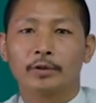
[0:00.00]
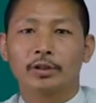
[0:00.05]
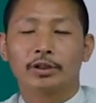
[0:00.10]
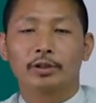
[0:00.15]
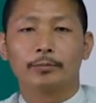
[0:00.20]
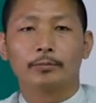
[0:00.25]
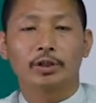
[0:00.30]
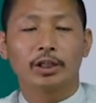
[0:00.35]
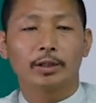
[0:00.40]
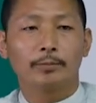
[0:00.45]

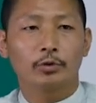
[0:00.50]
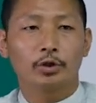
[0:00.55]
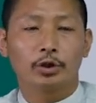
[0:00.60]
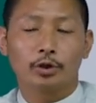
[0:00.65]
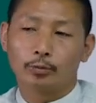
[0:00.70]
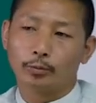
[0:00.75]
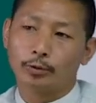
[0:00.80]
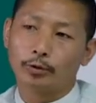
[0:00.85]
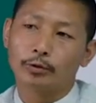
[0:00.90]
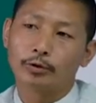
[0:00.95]

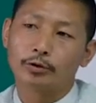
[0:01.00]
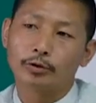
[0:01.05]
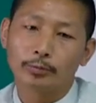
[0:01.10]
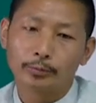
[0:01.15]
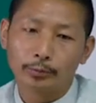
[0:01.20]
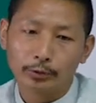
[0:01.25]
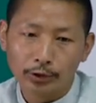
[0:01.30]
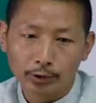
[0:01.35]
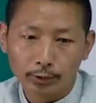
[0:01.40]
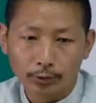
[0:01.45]
Sometimes we also
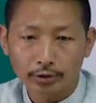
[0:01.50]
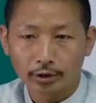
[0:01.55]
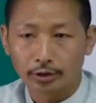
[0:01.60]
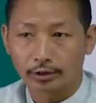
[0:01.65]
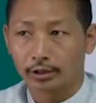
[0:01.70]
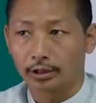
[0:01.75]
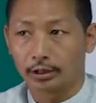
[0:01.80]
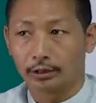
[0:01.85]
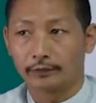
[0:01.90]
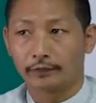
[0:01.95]
produce
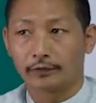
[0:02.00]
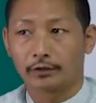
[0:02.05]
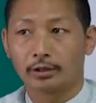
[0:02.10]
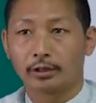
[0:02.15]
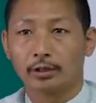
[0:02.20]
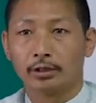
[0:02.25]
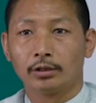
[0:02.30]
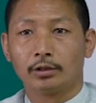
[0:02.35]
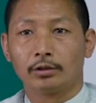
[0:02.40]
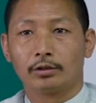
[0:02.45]
ourselves.
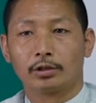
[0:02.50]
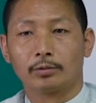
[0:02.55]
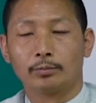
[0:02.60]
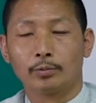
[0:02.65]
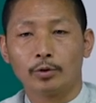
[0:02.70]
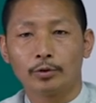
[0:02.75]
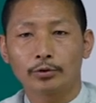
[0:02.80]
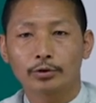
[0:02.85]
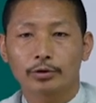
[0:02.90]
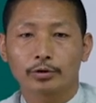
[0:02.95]

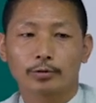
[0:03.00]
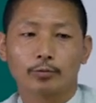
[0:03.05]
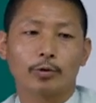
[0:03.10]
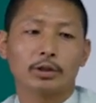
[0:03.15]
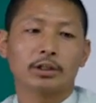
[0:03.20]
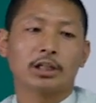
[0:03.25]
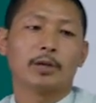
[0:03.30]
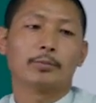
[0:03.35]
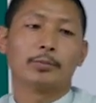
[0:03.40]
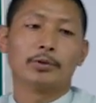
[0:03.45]
Suppose
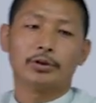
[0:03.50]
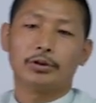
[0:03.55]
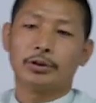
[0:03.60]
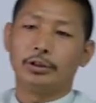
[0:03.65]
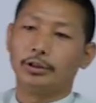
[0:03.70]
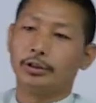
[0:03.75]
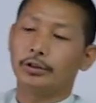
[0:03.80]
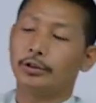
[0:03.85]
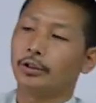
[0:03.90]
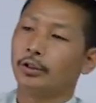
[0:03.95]
what happens
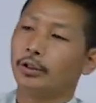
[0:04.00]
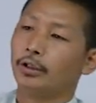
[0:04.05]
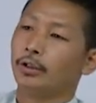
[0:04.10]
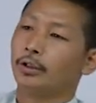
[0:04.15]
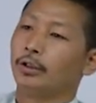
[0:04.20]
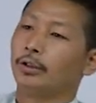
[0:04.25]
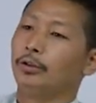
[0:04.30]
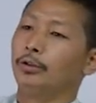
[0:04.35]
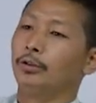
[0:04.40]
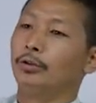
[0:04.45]
is
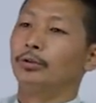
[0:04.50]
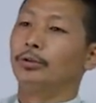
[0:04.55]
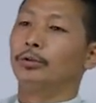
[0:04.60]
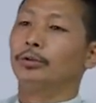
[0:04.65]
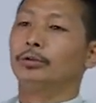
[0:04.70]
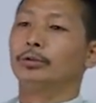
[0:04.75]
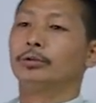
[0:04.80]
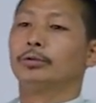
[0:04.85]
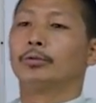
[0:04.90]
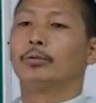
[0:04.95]

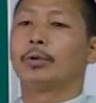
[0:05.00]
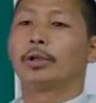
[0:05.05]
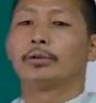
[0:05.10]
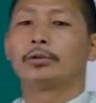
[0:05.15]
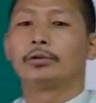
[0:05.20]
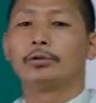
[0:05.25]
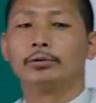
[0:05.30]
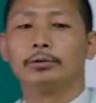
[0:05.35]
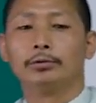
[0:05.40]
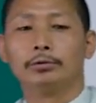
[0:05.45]
you
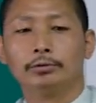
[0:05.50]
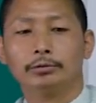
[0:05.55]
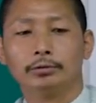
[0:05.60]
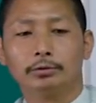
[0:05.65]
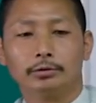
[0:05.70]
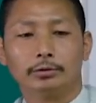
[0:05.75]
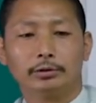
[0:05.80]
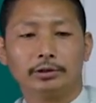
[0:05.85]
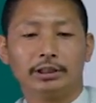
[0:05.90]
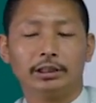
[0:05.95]
want
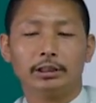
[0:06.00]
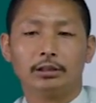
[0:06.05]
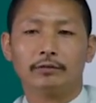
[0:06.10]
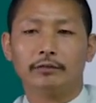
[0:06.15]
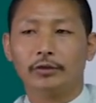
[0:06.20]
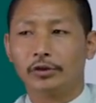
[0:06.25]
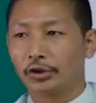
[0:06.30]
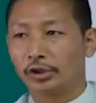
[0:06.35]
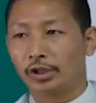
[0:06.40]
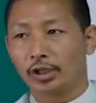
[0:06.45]
to eat
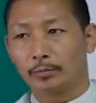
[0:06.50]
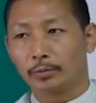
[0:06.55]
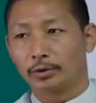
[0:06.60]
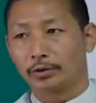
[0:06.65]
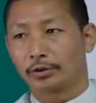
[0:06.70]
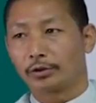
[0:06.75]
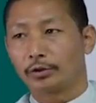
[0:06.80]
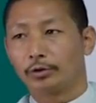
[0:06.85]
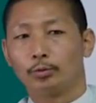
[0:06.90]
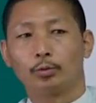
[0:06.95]

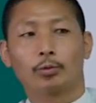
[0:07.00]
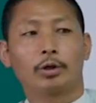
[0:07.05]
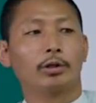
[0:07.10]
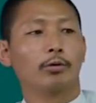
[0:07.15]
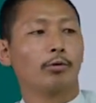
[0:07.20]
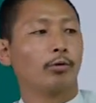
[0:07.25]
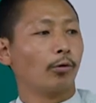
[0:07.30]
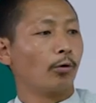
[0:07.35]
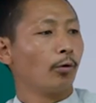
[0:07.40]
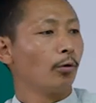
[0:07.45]
vegetables. You
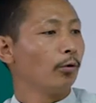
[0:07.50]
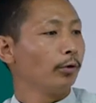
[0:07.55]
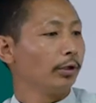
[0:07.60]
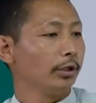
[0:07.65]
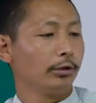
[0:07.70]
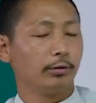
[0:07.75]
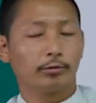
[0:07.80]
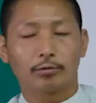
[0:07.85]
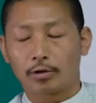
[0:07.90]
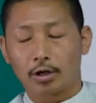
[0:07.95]
can grow
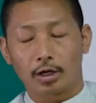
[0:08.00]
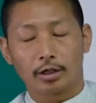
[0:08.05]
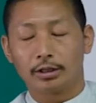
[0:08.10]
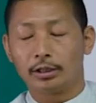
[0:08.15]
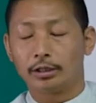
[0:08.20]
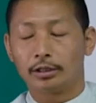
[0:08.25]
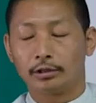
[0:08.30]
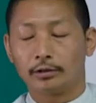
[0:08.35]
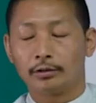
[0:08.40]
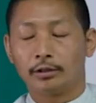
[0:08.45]
in your
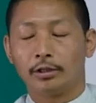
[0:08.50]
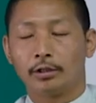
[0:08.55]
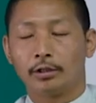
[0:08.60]
garden